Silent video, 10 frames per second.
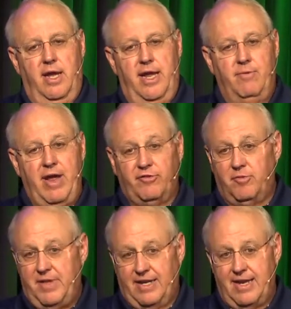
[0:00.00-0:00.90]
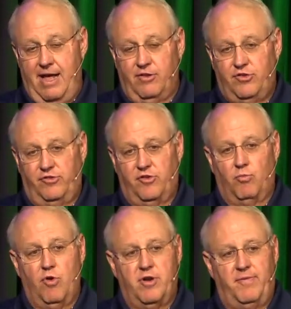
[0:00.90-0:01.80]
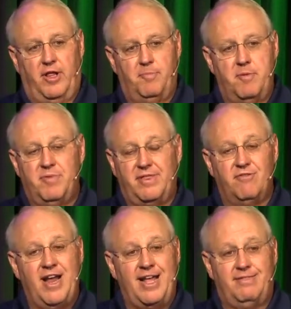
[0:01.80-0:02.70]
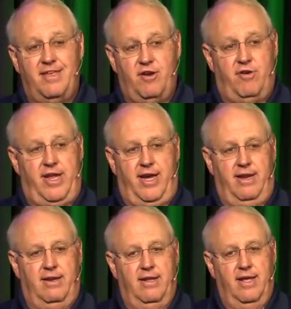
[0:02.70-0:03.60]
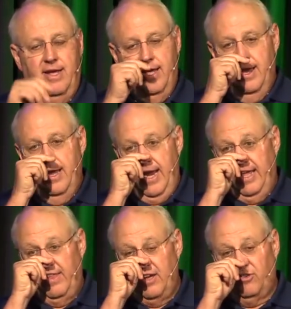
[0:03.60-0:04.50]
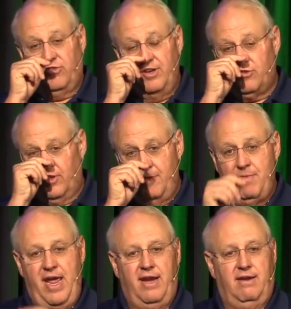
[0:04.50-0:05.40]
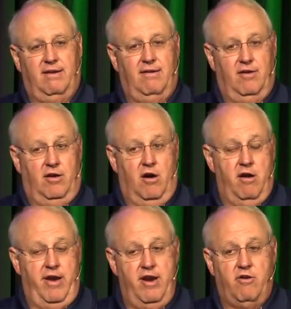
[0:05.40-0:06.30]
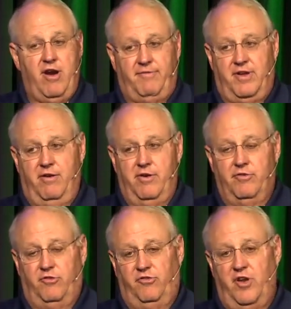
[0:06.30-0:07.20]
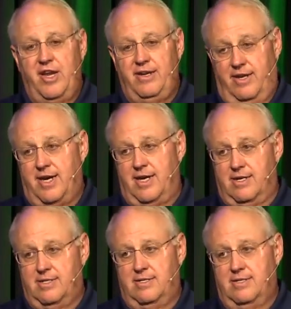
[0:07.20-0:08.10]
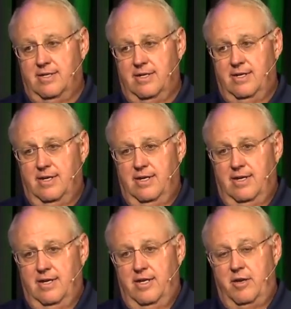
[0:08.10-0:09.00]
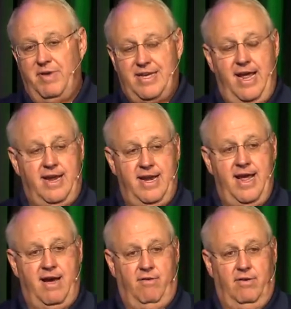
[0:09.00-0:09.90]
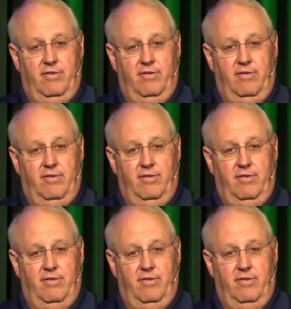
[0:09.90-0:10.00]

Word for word: And we have some technologies that we're developing, but they're not there yet. And they essentially make our aircraft carriers sitting ducks to be taken out.